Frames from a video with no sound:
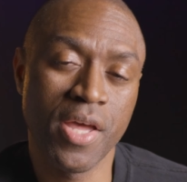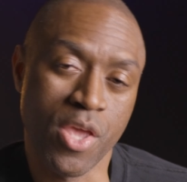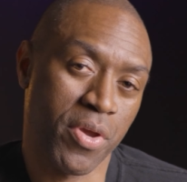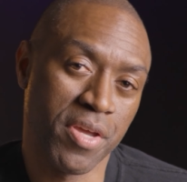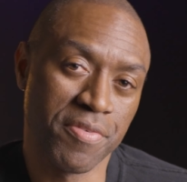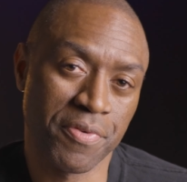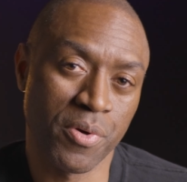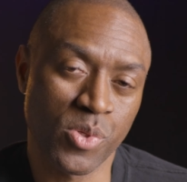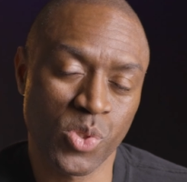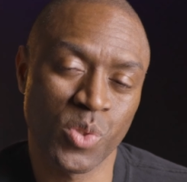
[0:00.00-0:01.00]
your
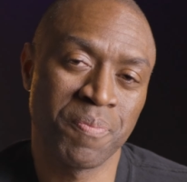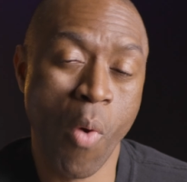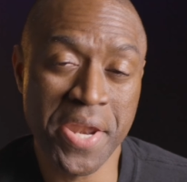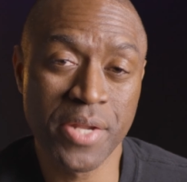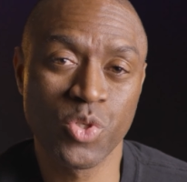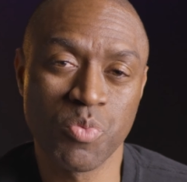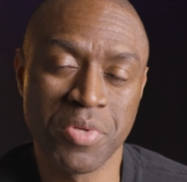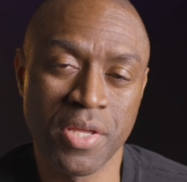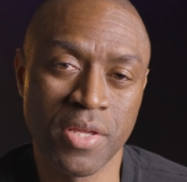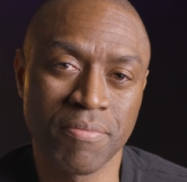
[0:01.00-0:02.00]
kinfolks waiting to
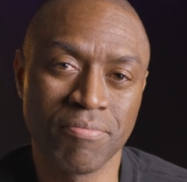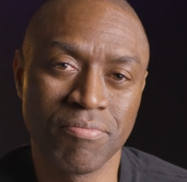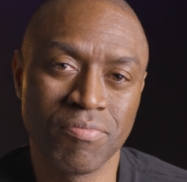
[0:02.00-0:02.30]
be